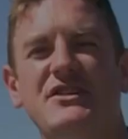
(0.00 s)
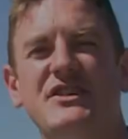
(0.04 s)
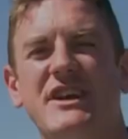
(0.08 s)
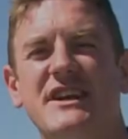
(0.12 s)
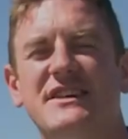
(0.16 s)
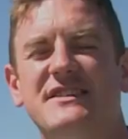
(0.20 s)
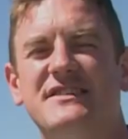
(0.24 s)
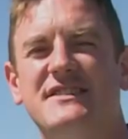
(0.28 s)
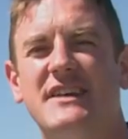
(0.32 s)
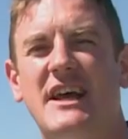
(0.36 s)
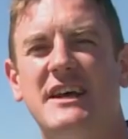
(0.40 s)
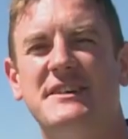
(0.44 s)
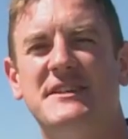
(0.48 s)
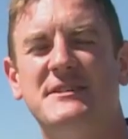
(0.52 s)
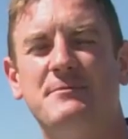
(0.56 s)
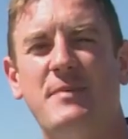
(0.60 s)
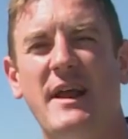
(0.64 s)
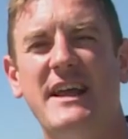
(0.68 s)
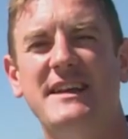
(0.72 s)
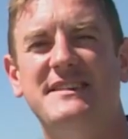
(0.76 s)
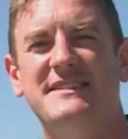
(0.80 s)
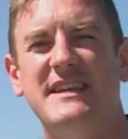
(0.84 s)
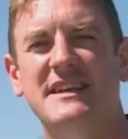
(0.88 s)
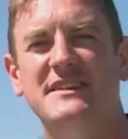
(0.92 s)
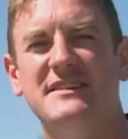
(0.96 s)
year's
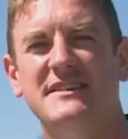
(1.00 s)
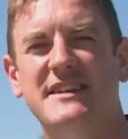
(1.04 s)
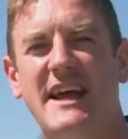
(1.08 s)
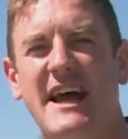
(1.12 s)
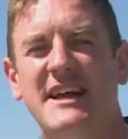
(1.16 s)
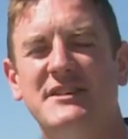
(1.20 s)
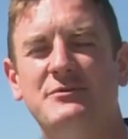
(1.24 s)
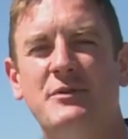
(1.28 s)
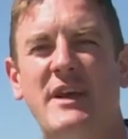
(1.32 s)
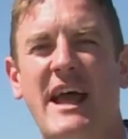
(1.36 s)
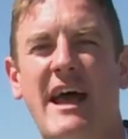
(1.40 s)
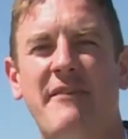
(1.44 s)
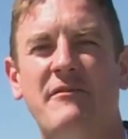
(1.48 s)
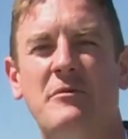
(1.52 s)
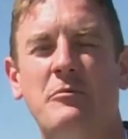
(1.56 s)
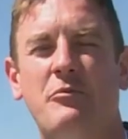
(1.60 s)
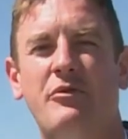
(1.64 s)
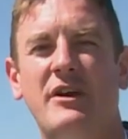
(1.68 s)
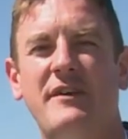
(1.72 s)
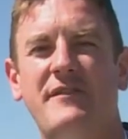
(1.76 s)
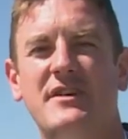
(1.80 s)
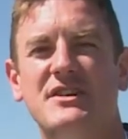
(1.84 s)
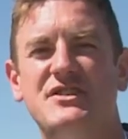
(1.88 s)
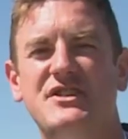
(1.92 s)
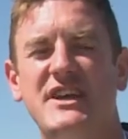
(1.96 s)
display season, as we have in
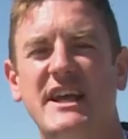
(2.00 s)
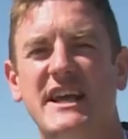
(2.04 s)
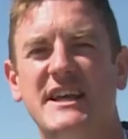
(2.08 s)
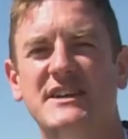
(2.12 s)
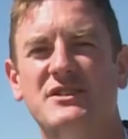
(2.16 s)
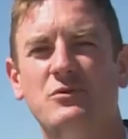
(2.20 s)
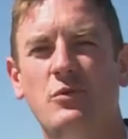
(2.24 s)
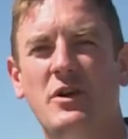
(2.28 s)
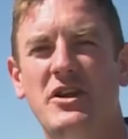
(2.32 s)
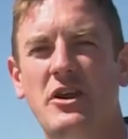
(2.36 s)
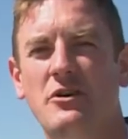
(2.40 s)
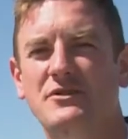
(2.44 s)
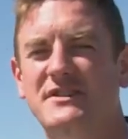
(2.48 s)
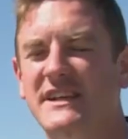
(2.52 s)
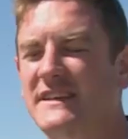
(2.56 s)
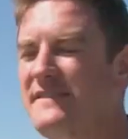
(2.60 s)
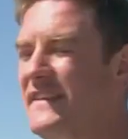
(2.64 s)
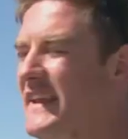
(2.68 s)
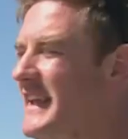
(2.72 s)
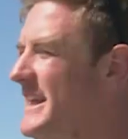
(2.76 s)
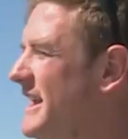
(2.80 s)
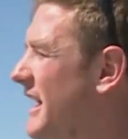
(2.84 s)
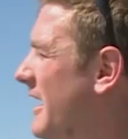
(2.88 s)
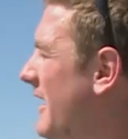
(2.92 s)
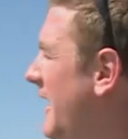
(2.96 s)
previous years, we're using
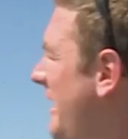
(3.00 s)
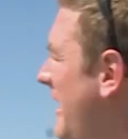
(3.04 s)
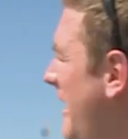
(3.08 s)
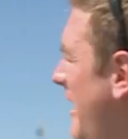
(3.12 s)
the